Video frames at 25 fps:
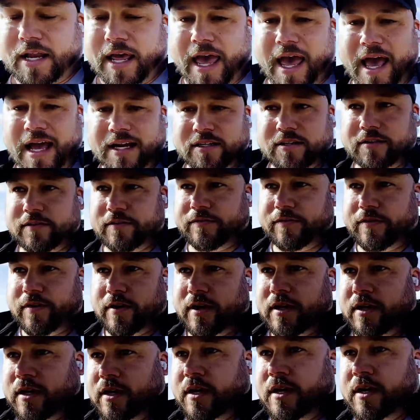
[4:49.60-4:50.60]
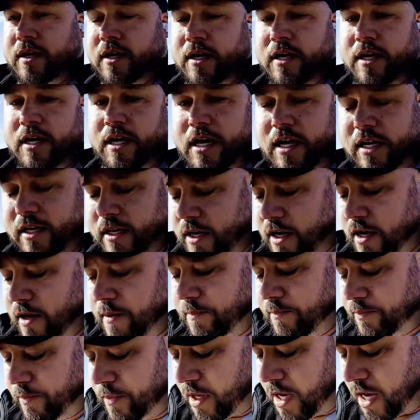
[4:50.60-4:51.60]
active
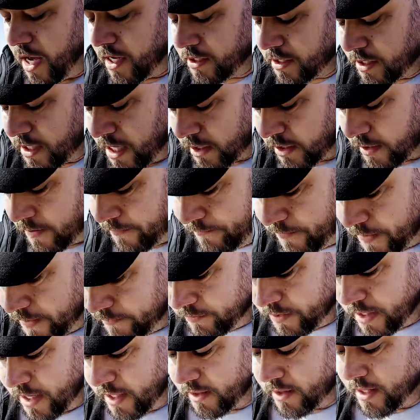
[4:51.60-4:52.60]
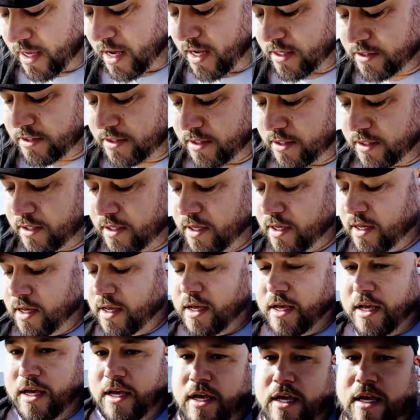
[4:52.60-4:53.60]
income. I also got the 15,000
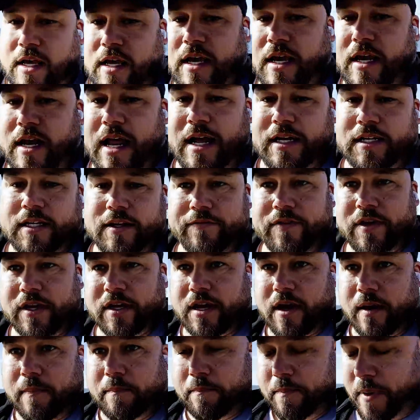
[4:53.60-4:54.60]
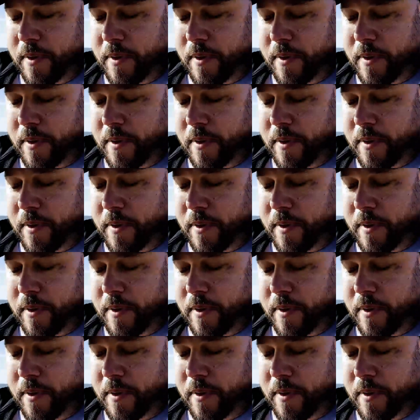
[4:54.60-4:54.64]
in active income